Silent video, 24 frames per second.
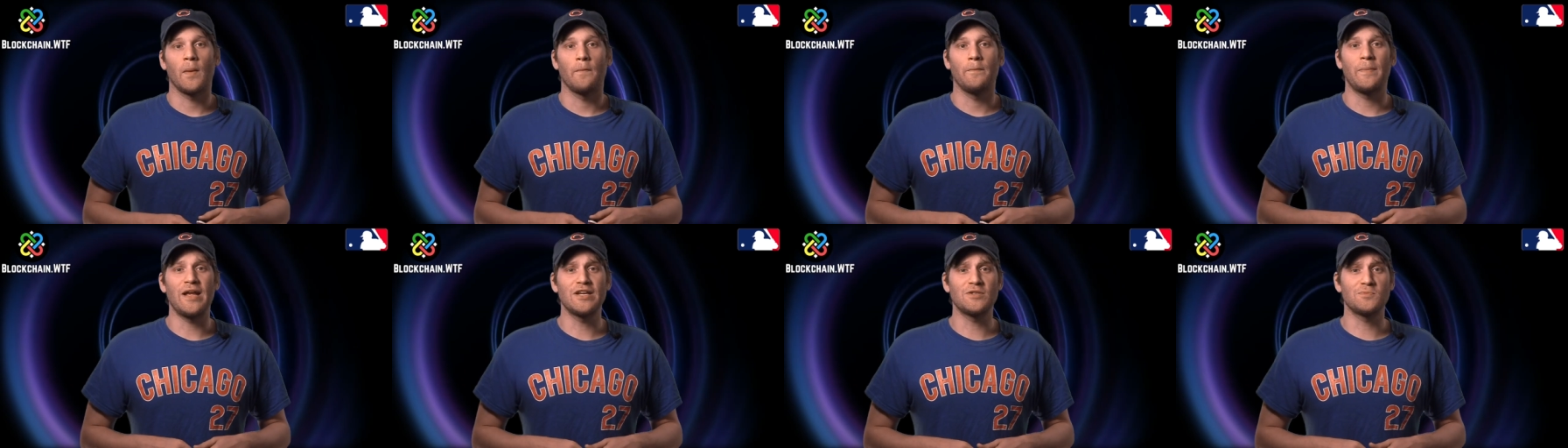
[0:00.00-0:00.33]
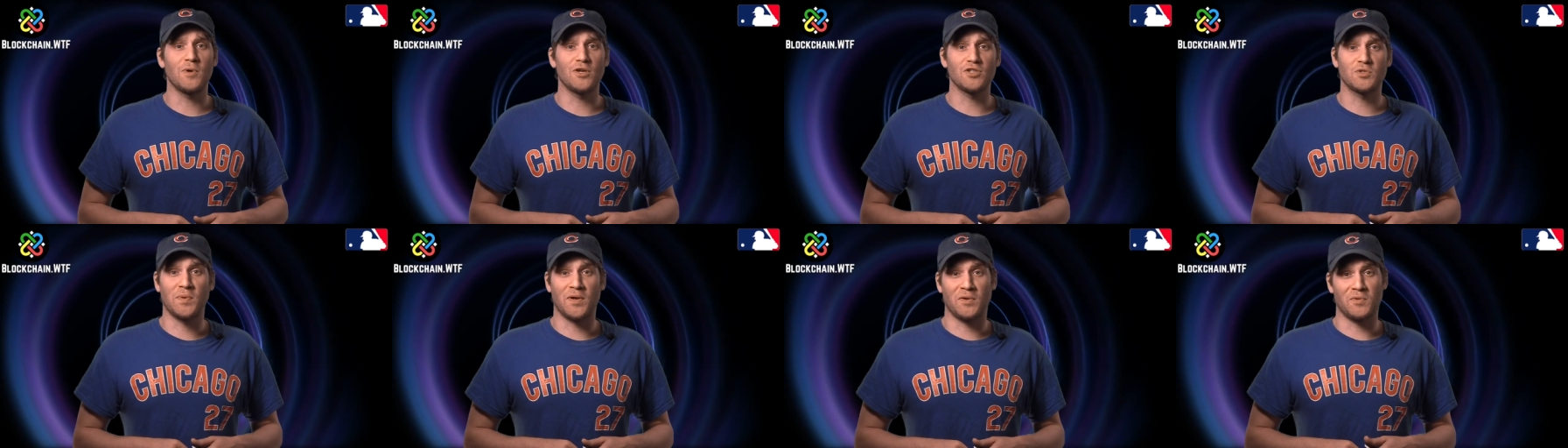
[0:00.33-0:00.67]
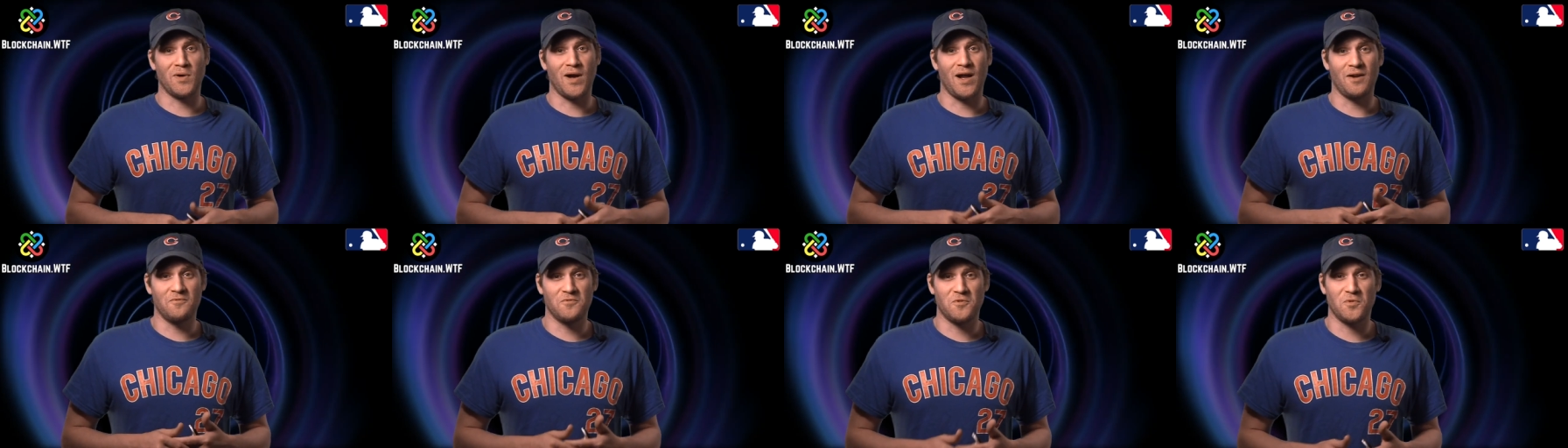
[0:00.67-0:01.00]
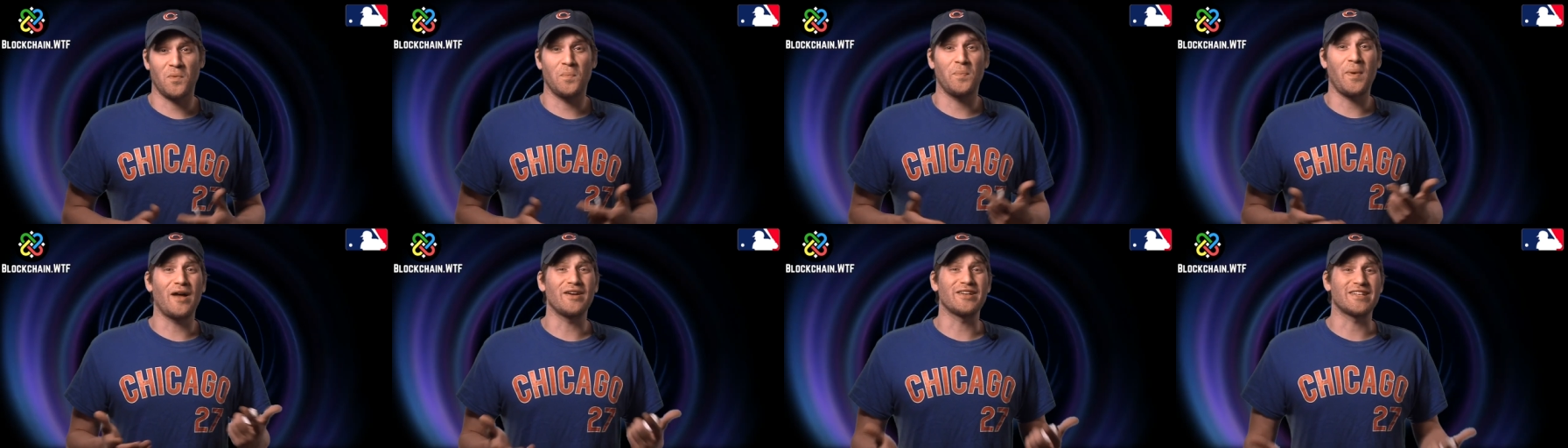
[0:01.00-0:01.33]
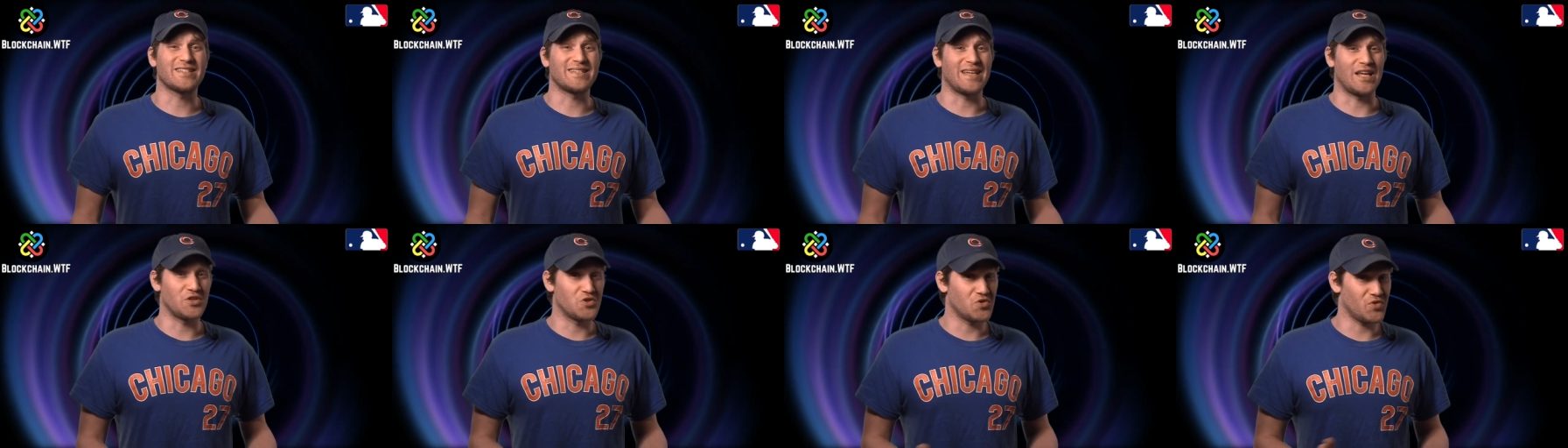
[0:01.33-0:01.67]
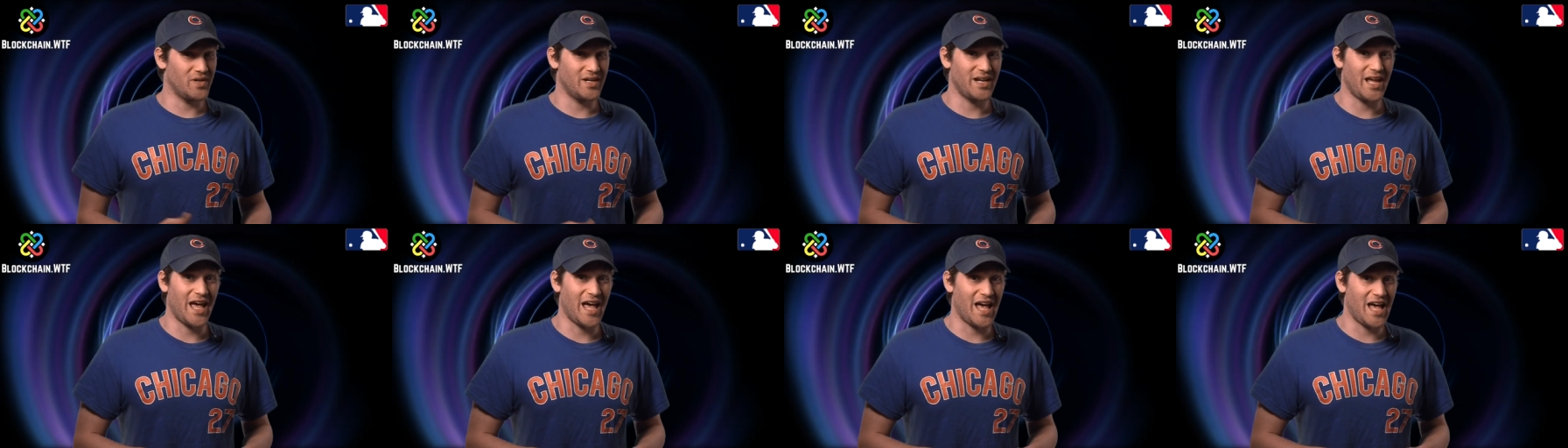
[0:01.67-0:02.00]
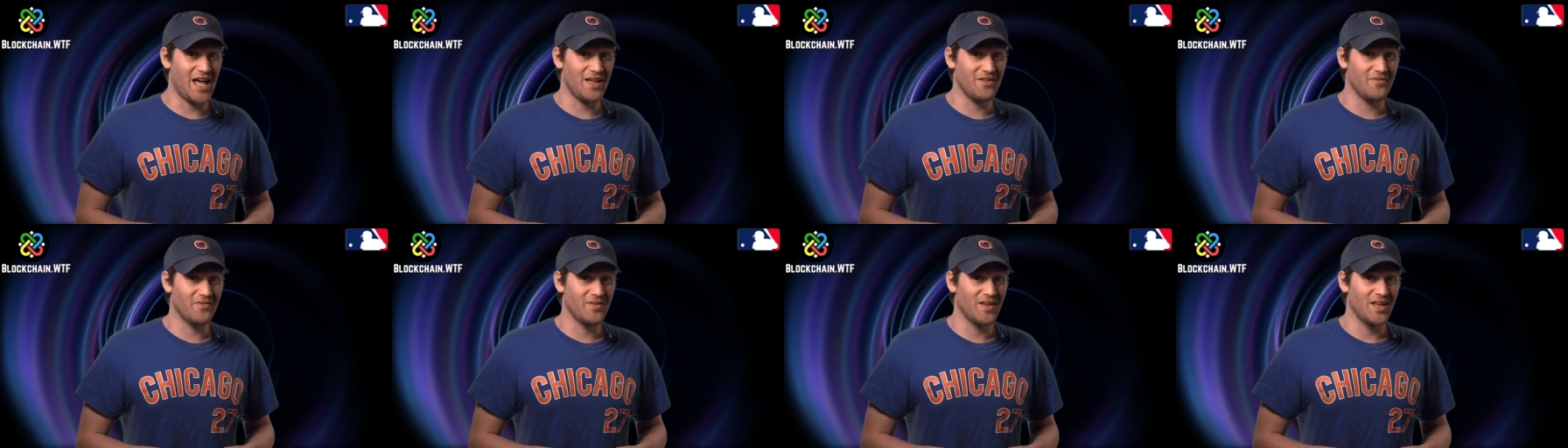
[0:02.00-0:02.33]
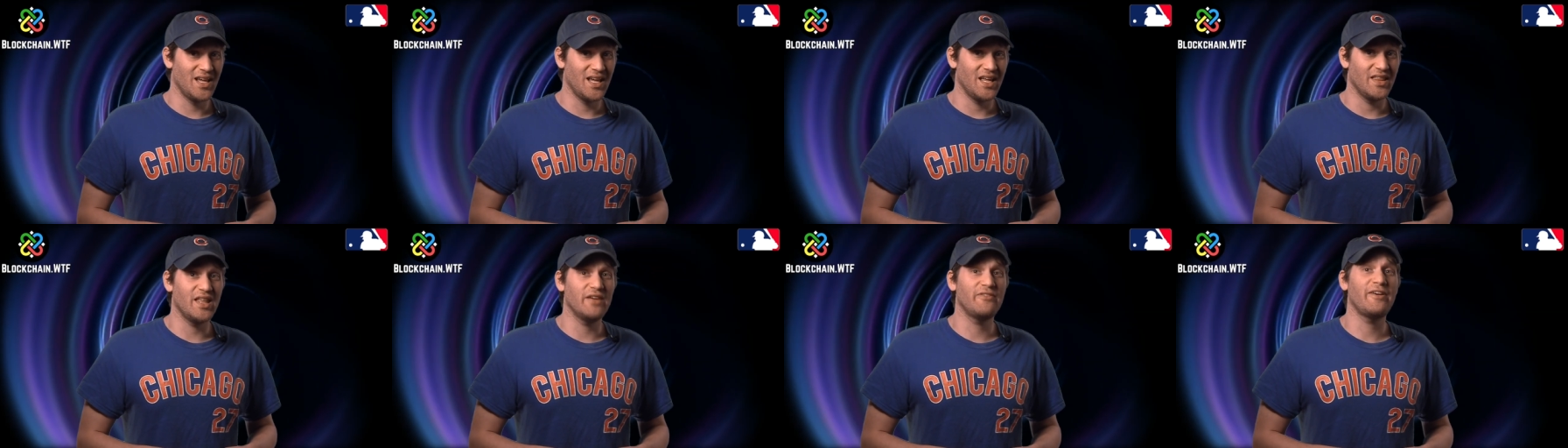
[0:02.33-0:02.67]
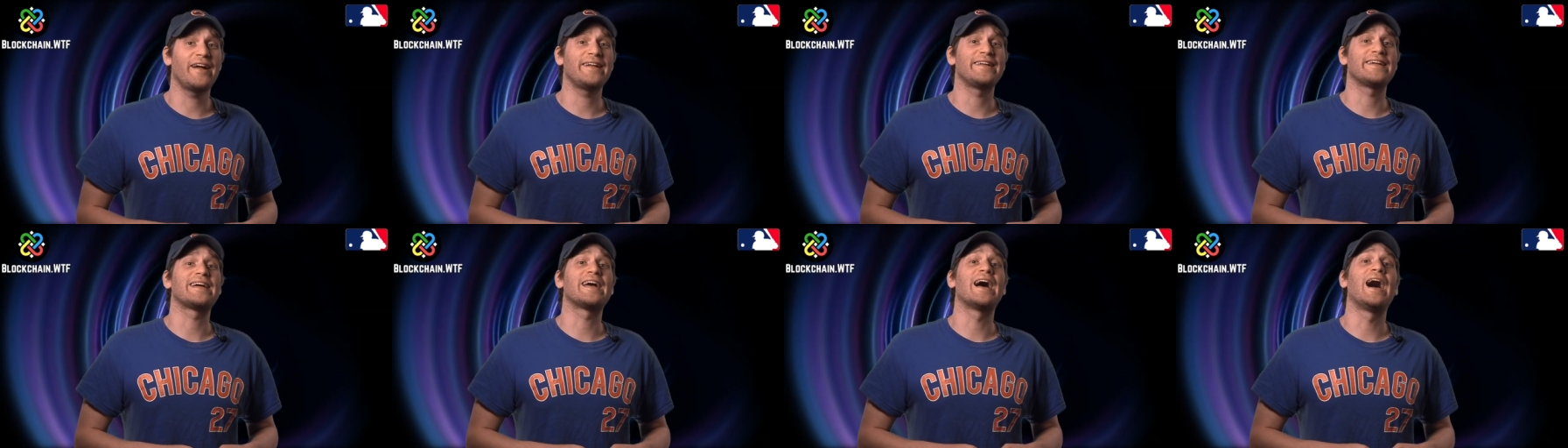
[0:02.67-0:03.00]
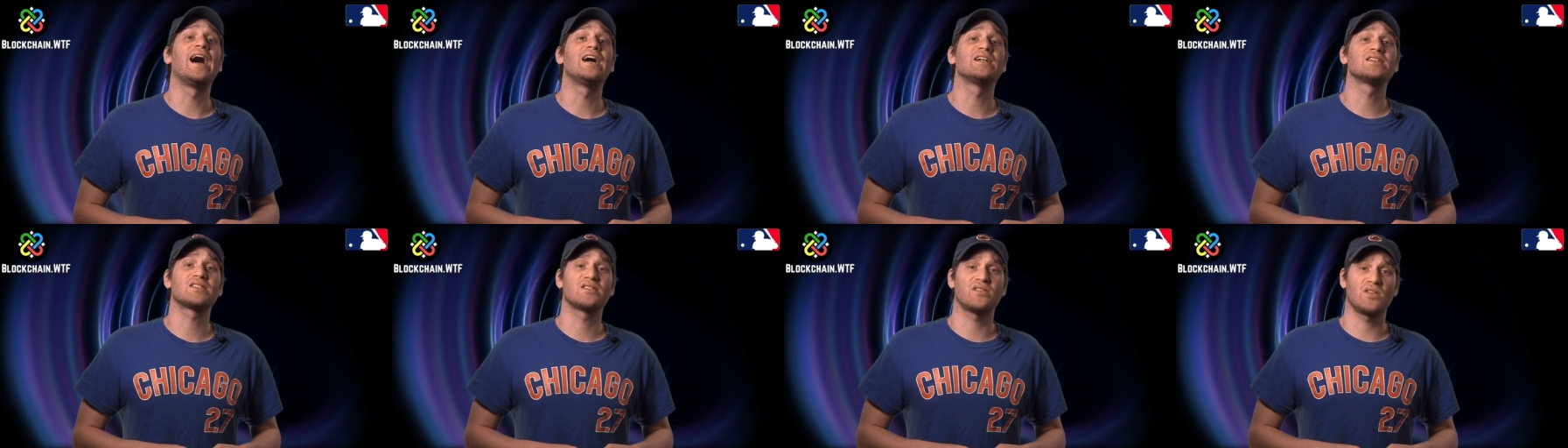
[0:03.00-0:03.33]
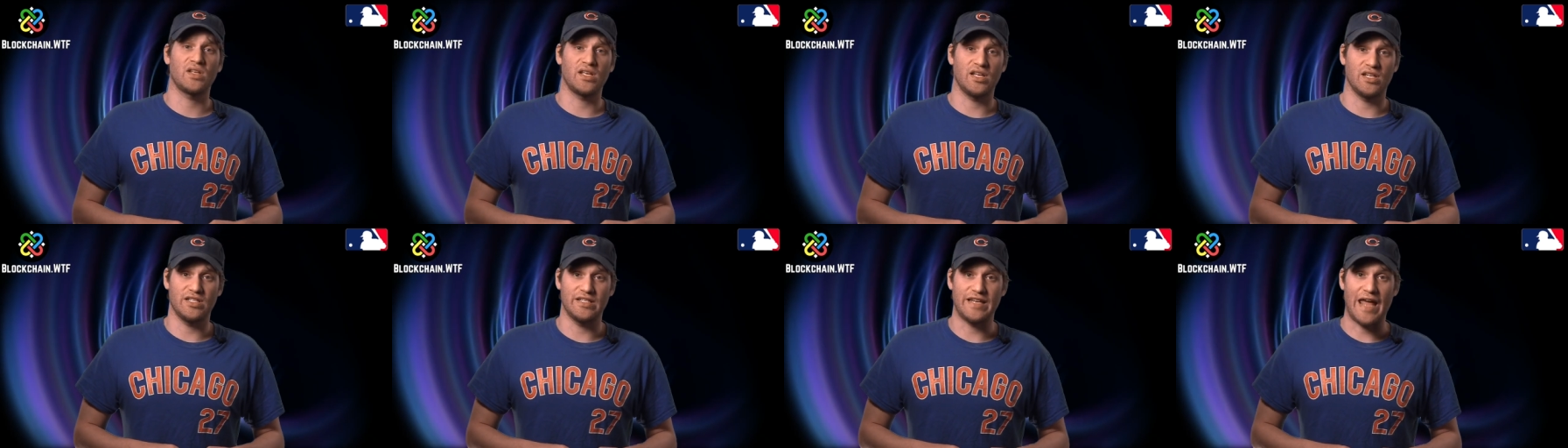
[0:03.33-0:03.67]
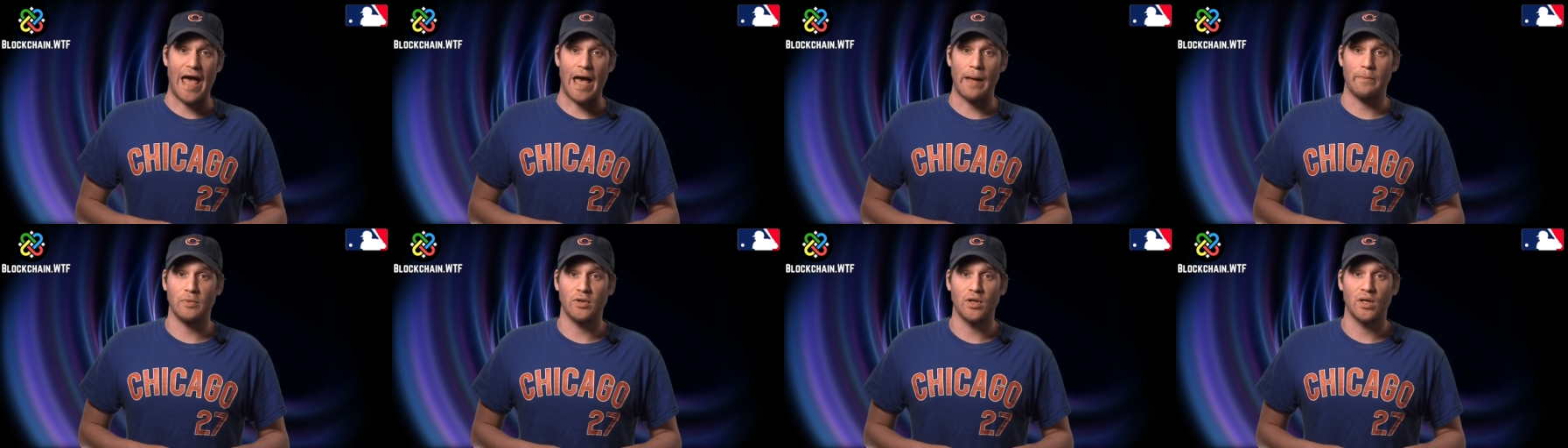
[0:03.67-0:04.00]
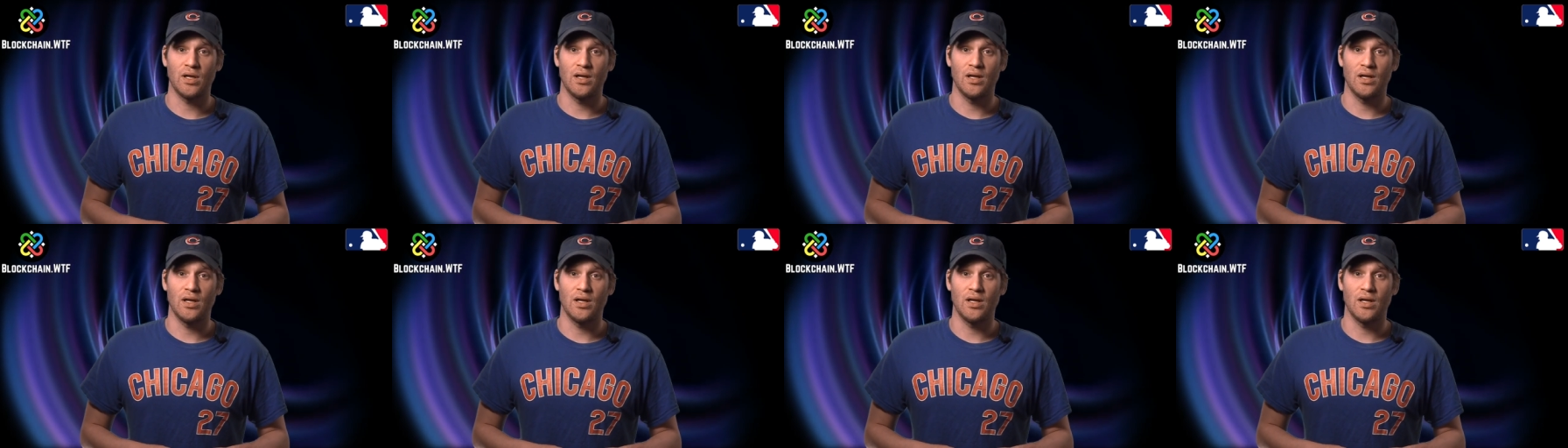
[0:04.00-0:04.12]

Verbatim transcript: Baseball's been around for about a century and a half, and they've had to constantly adapt.